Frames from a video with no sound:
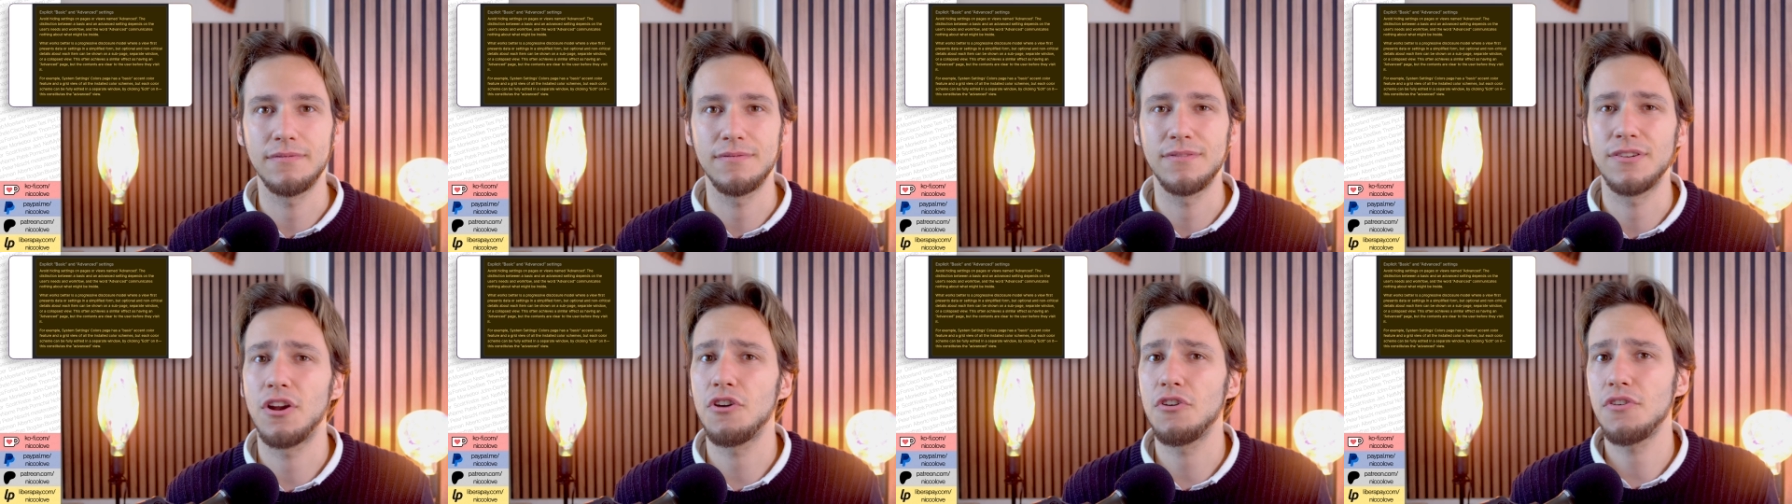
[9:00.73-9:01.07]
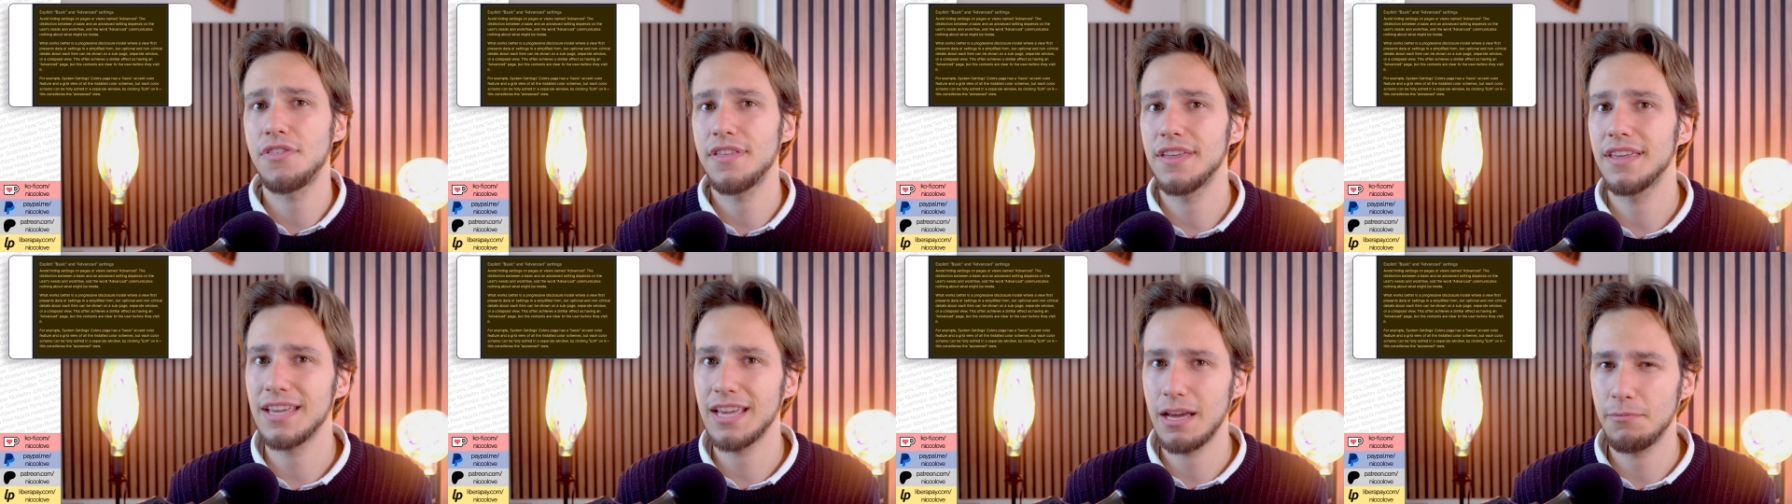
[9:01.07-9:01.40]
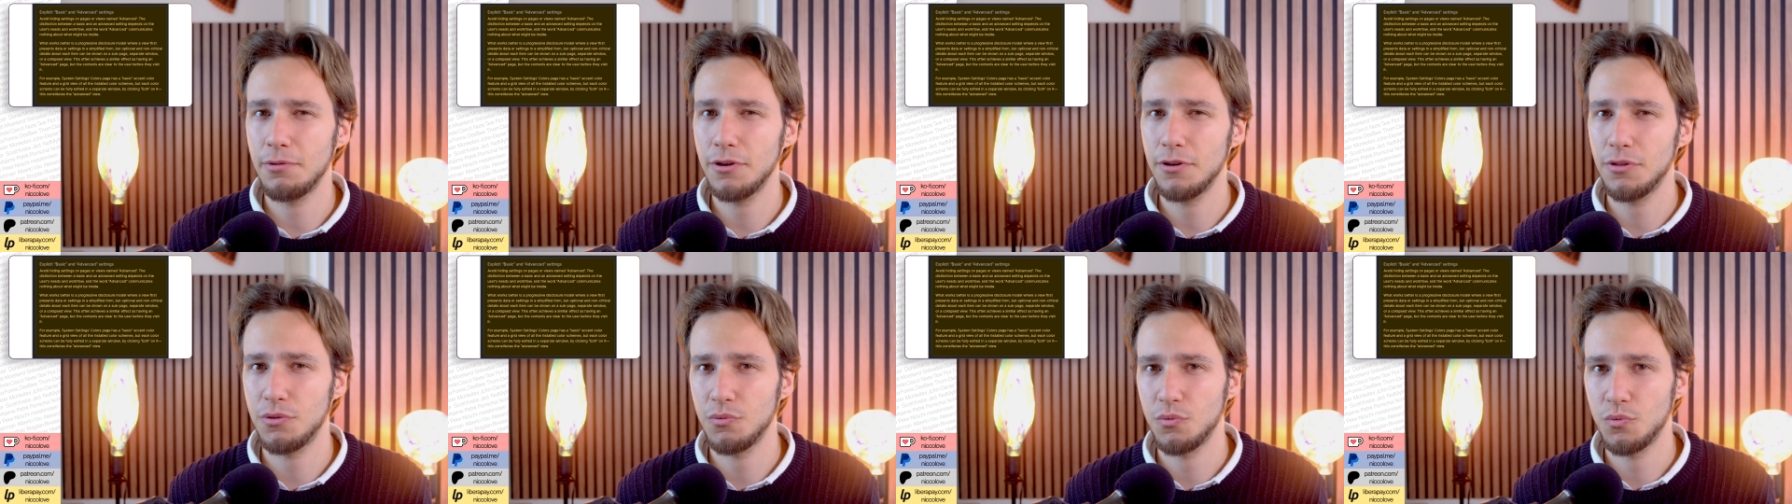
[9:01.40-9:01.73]
nothing
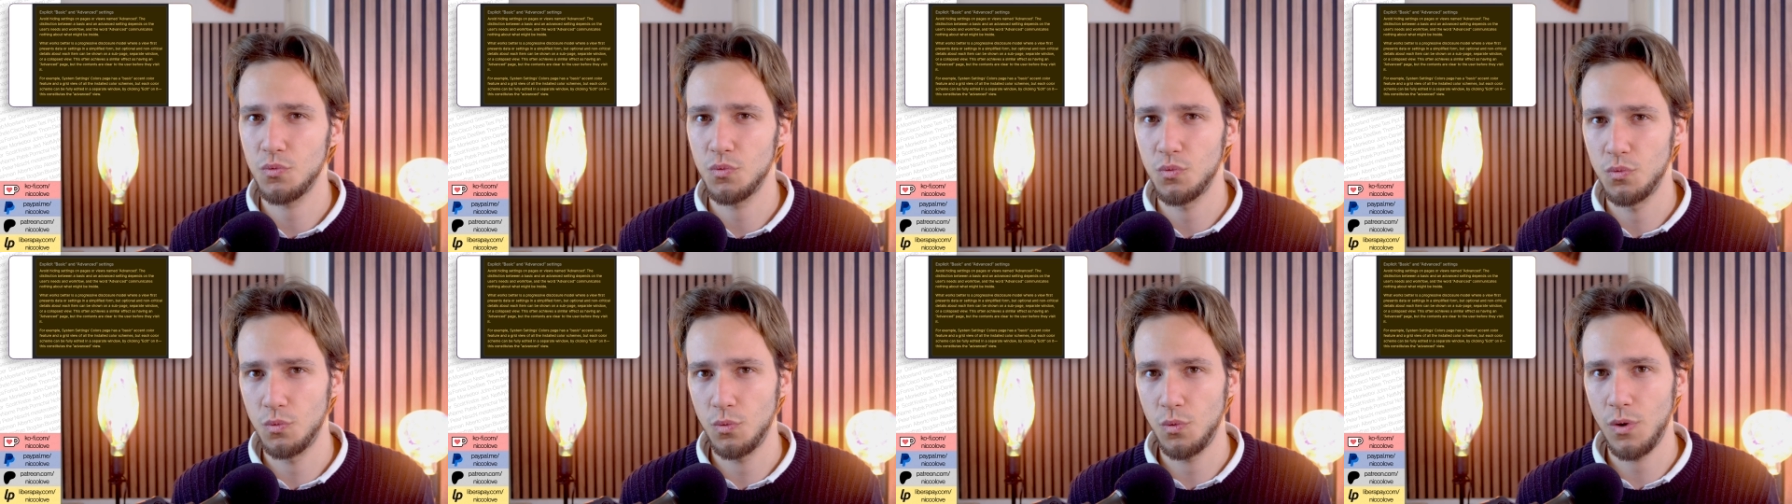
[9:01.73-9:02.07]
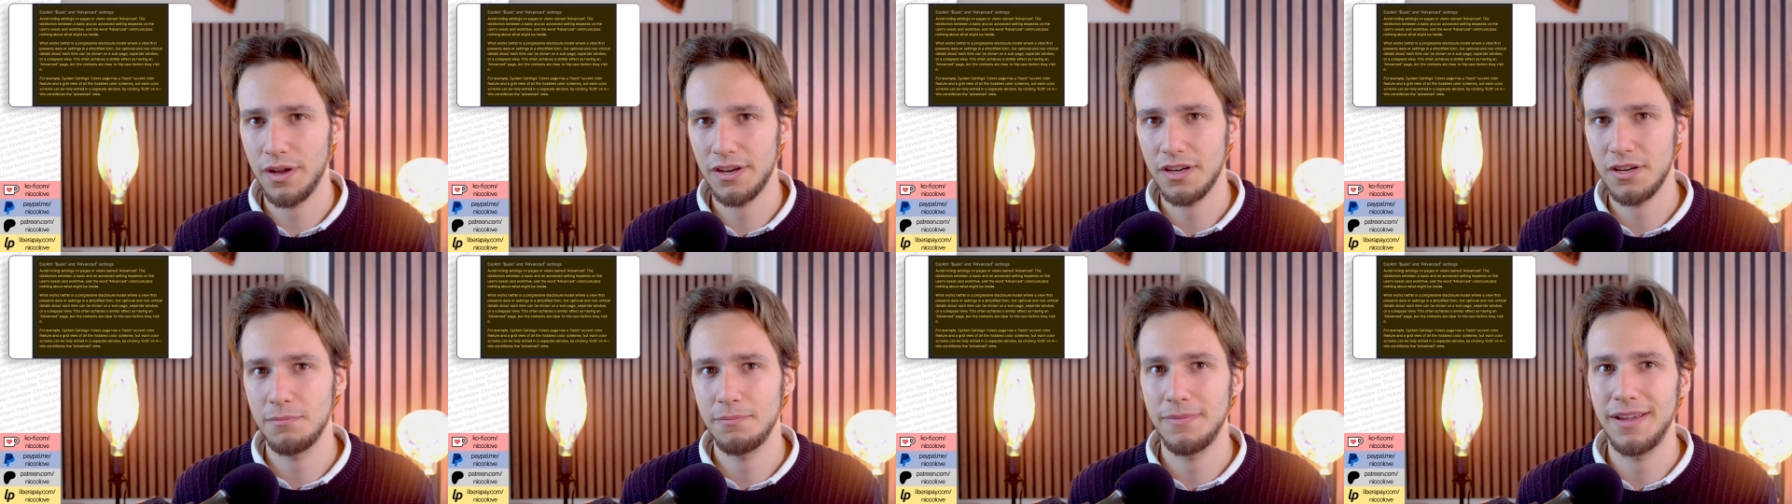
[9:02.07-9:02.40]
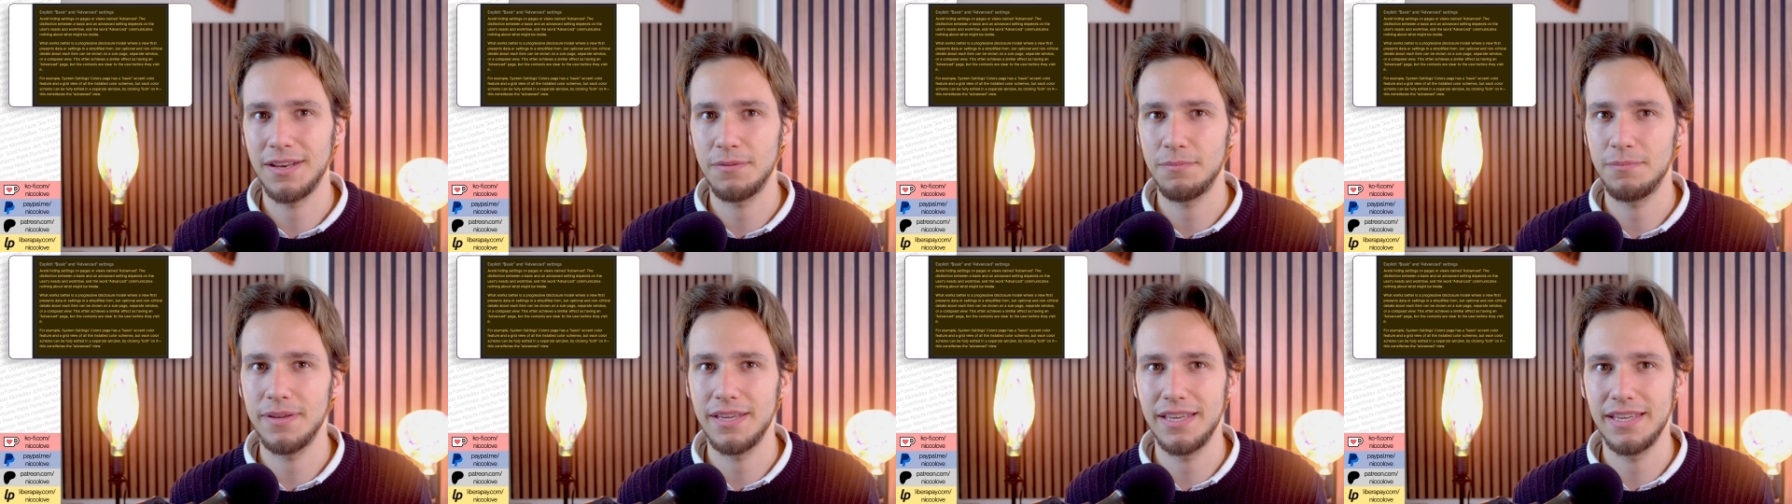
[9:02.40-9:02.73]
about what
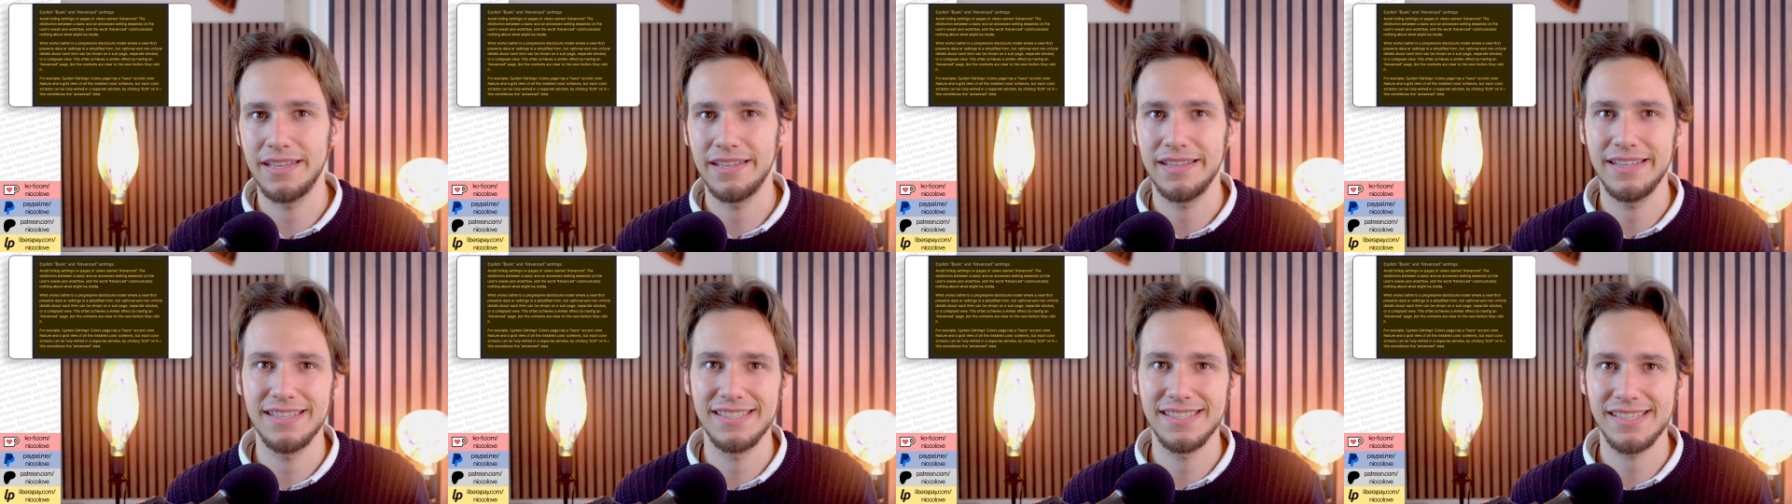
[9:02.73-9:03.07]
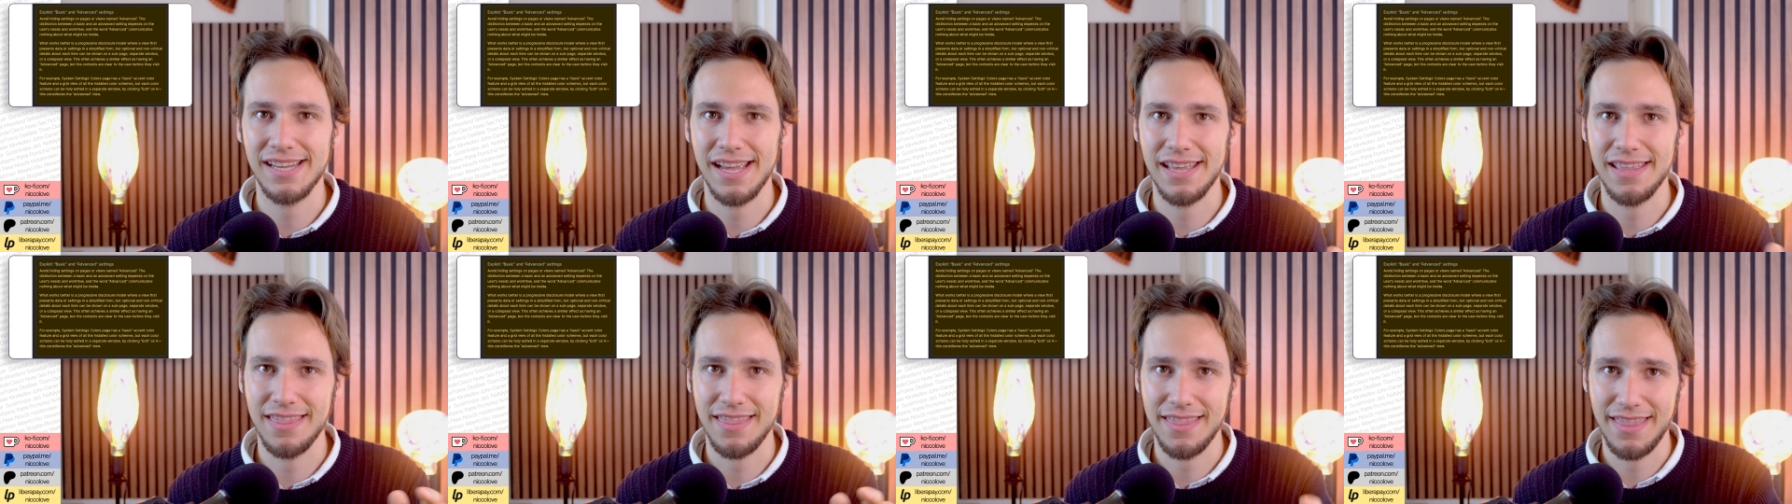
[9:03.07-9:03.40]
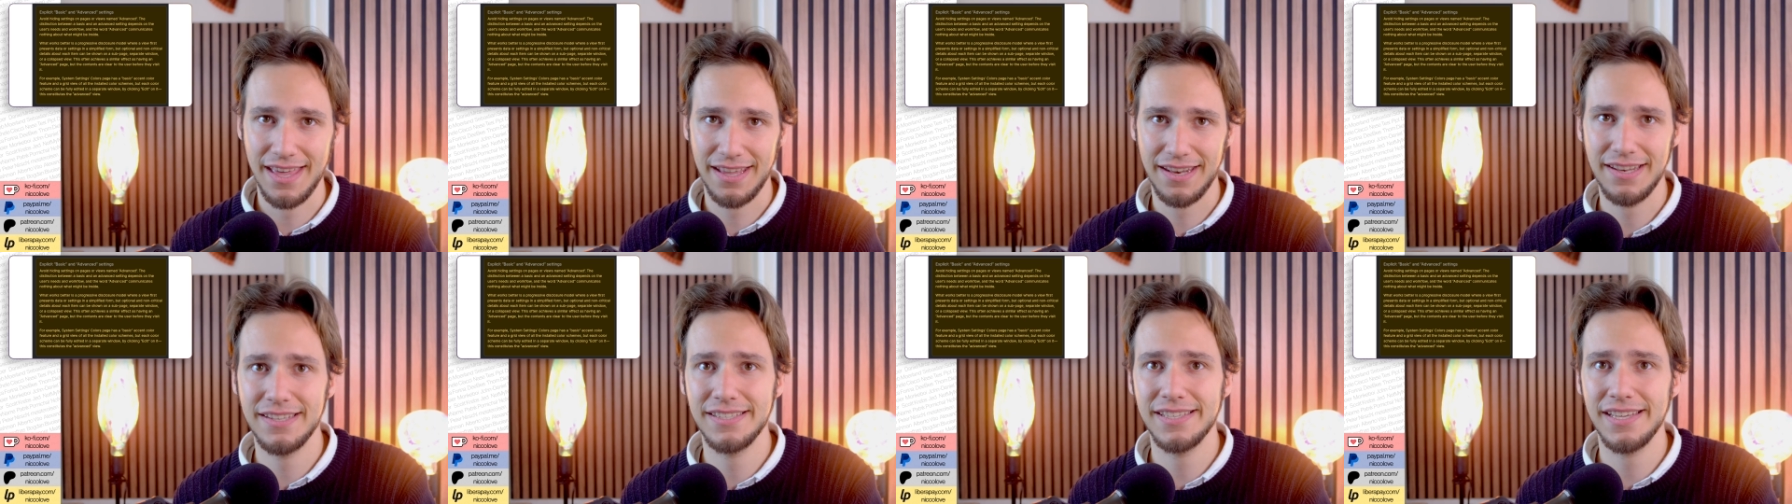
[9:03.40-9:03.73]
might be inside
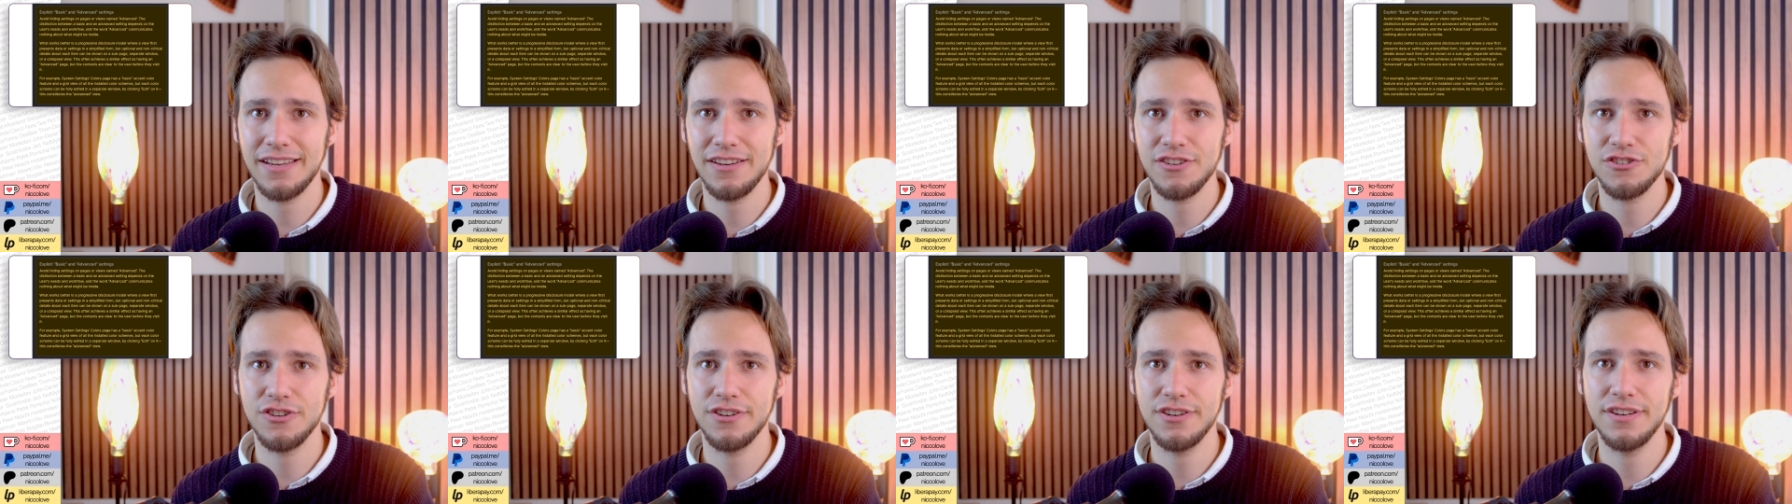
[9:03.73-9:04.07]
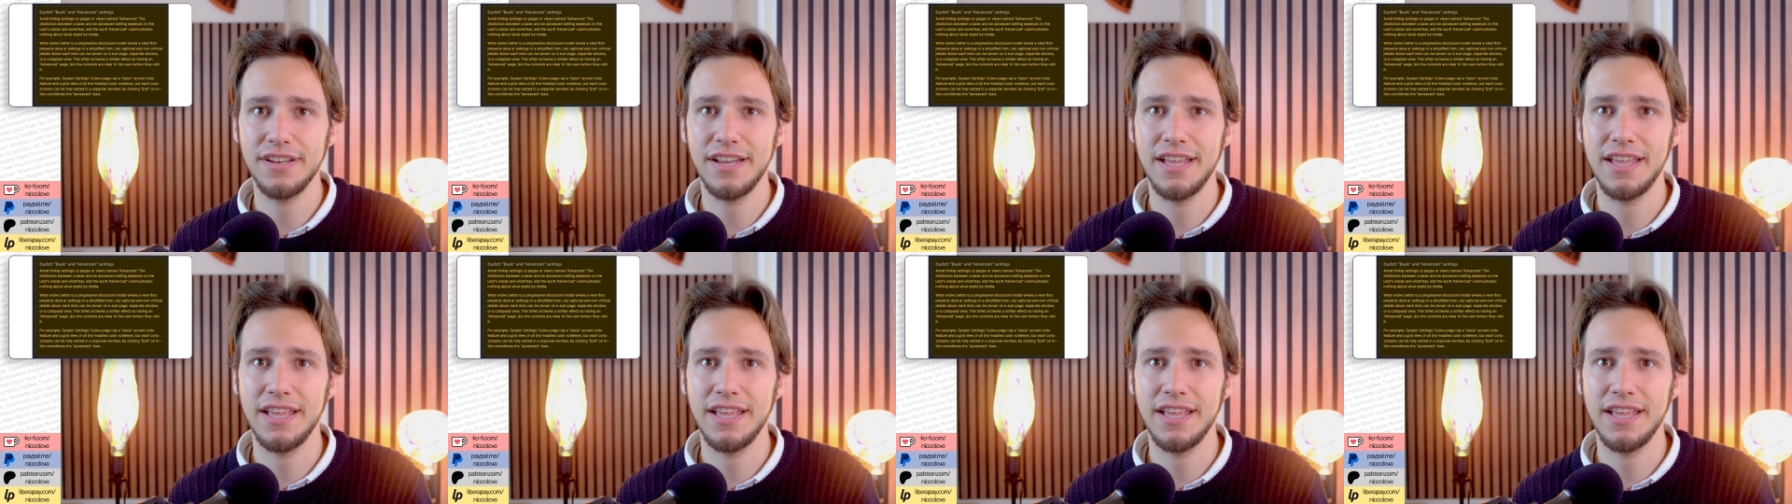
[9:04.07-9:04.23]
that section,